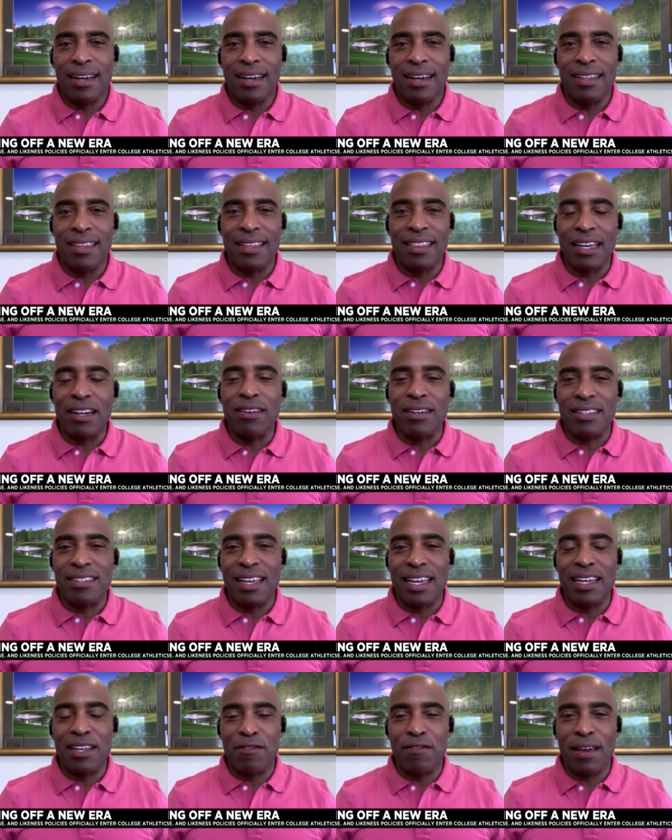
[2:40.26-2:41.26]
uh, that they're going to
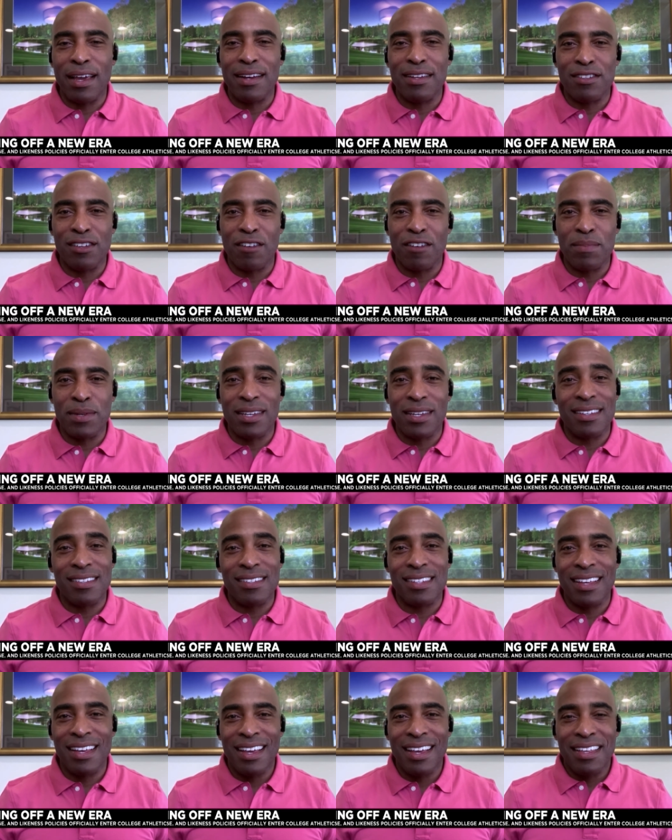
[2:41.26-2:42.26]
take advantage of
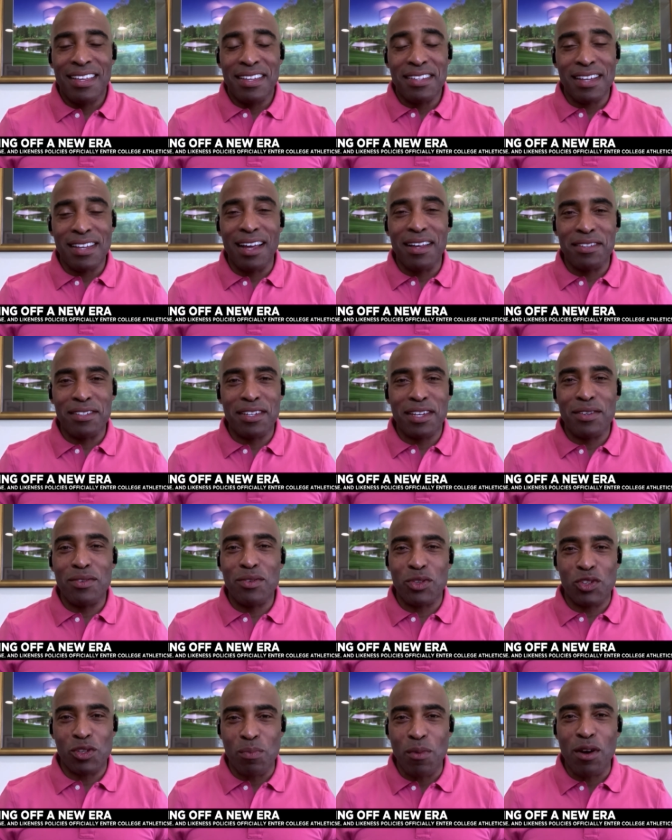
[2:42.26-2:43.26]
because these college
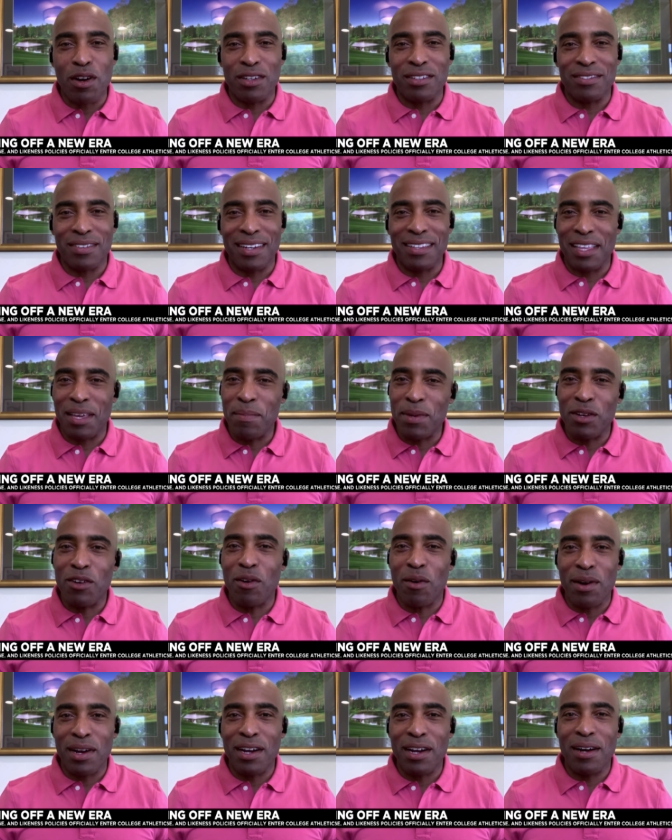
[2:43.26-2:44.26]
kids are smart, right? They've been
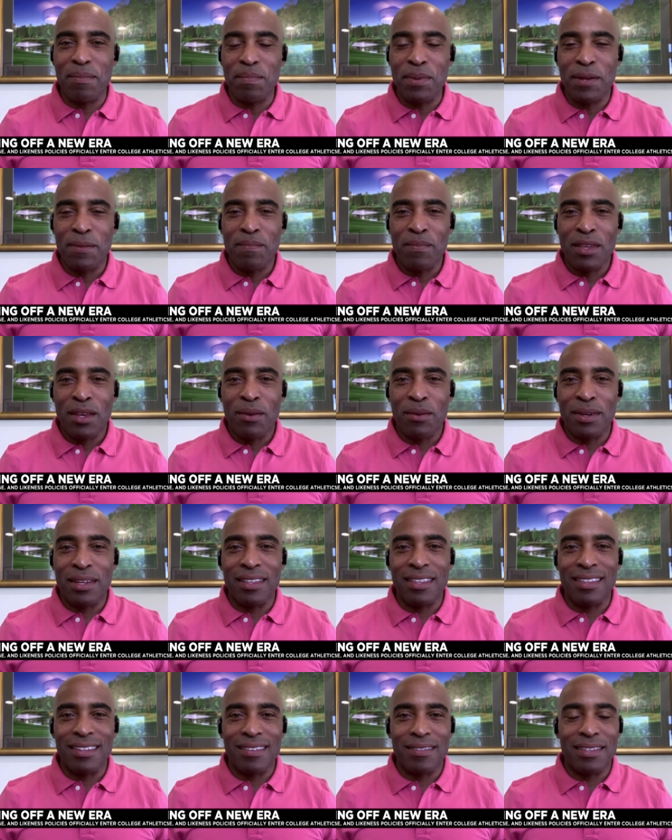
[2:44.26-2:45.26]
growing up
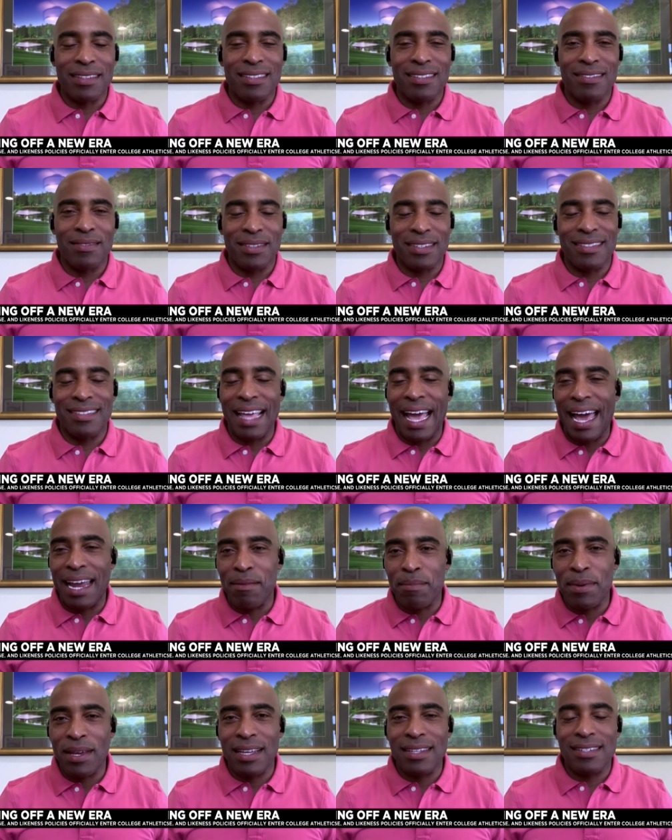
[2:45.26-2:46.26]
with with, with
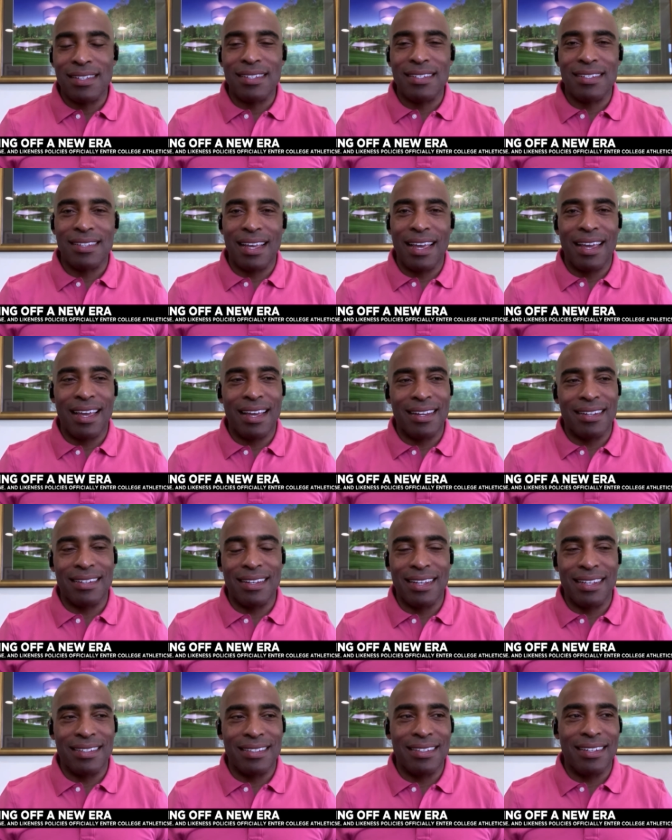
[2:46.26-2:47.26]
databases and,
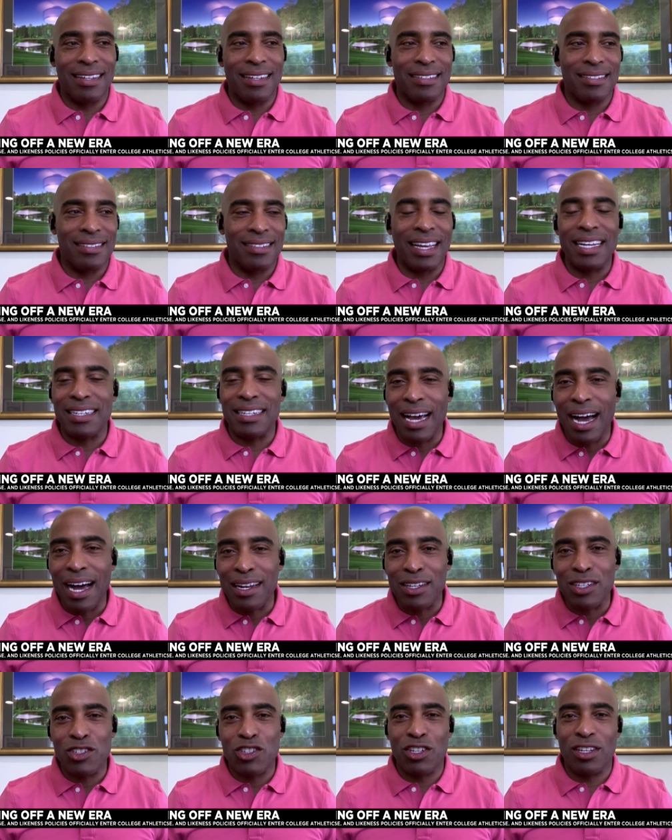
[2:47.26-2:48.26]
and
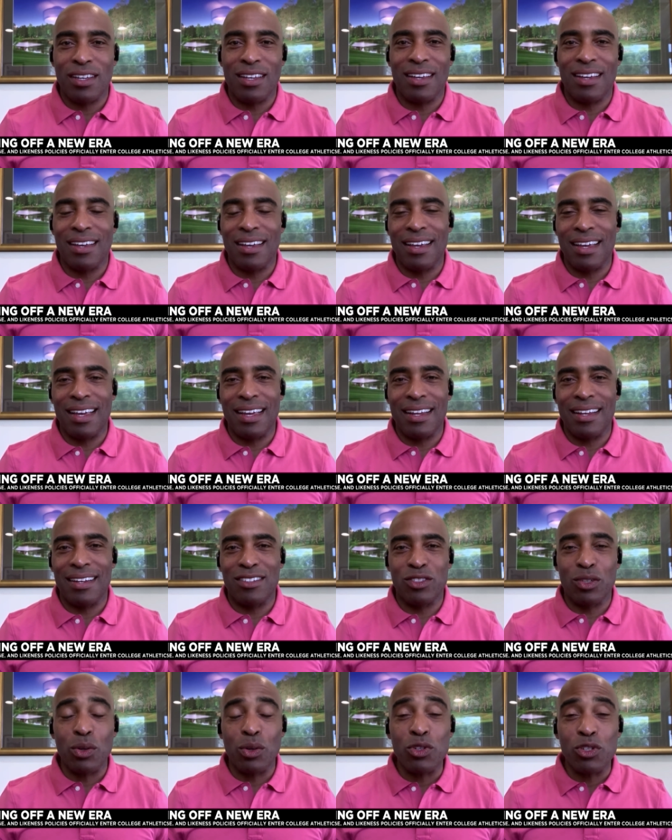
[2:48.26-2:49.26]
technology and
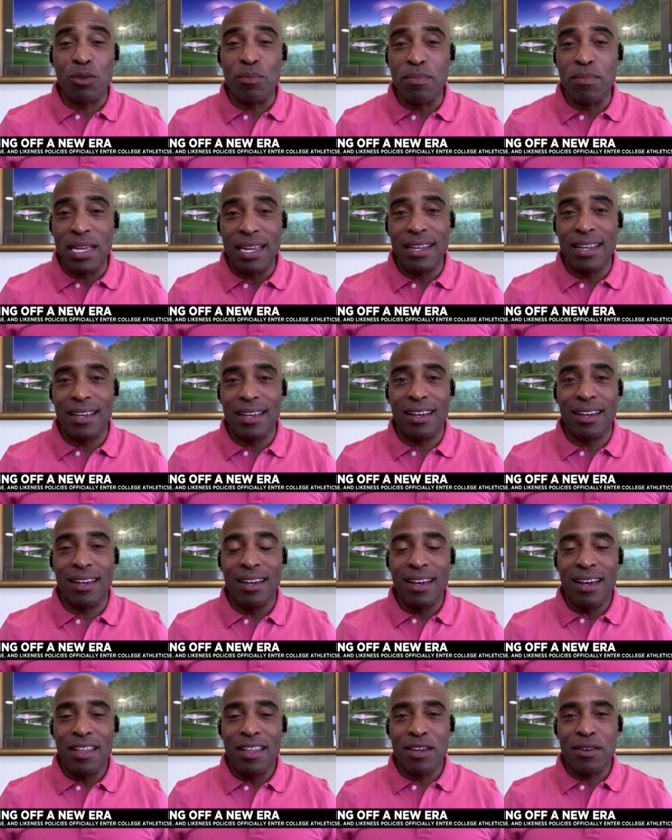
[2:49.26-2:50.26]
social
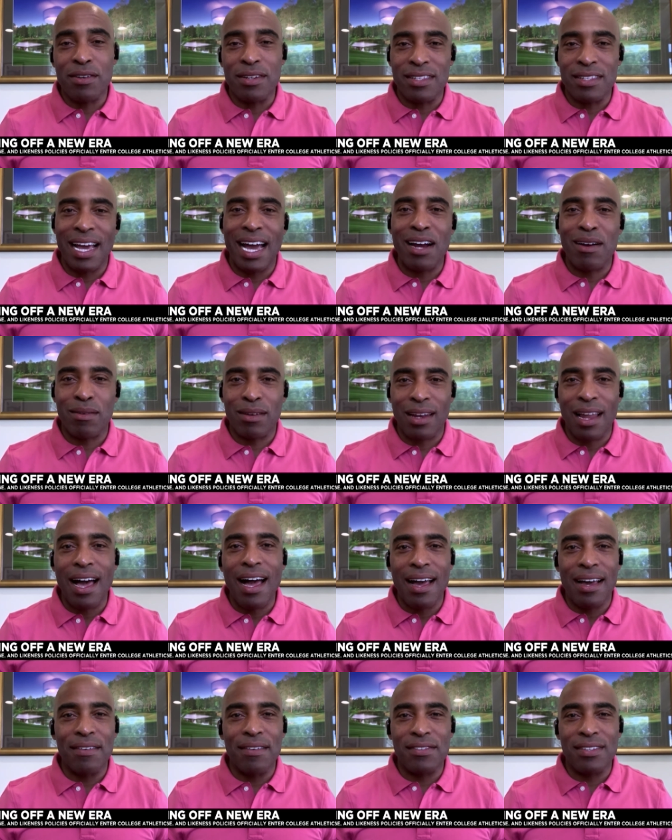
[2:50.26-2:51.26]
media their entire
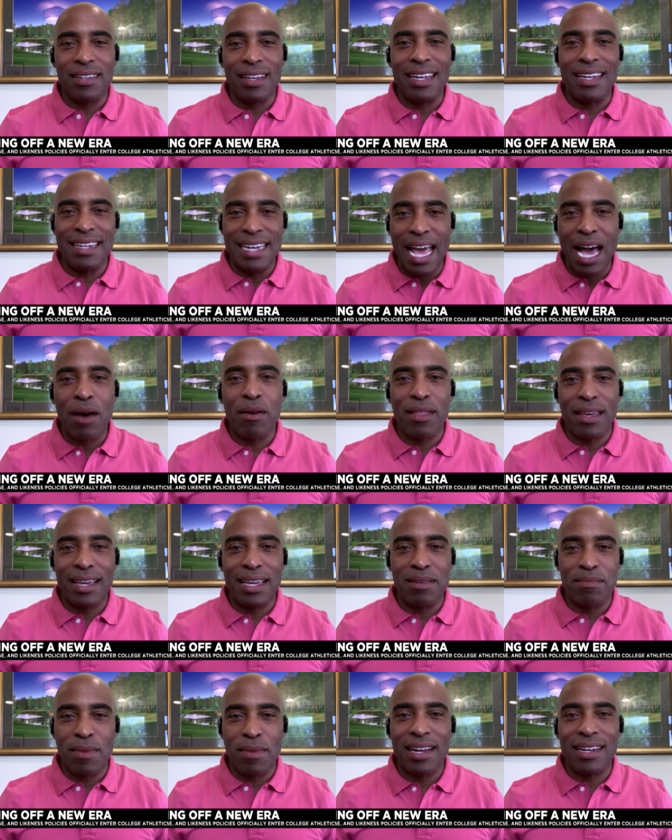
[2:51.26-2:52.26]
lives, and now they
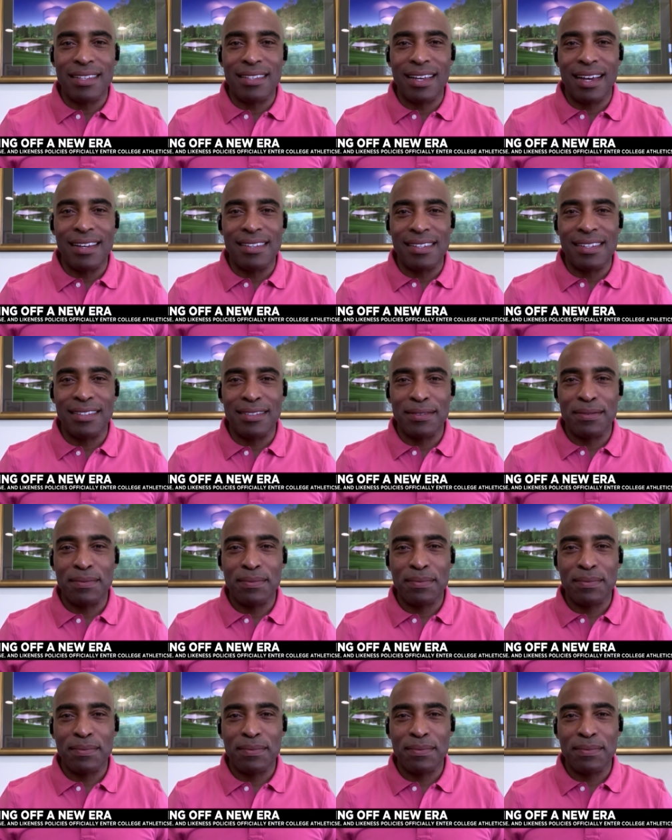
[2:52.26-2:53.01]
can monetize.